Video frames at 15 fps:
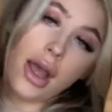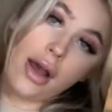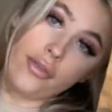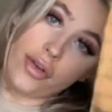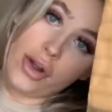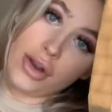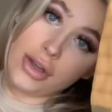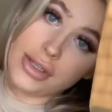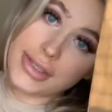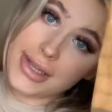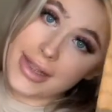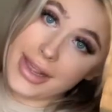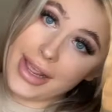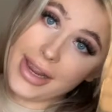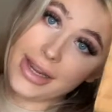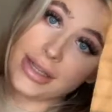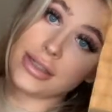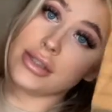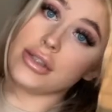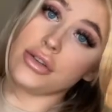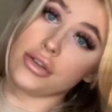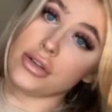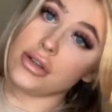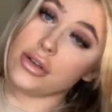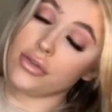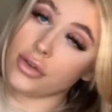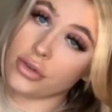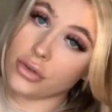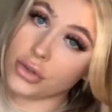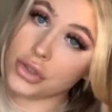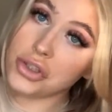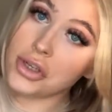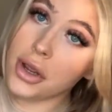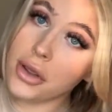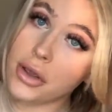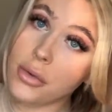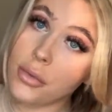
got lots of things to of course show you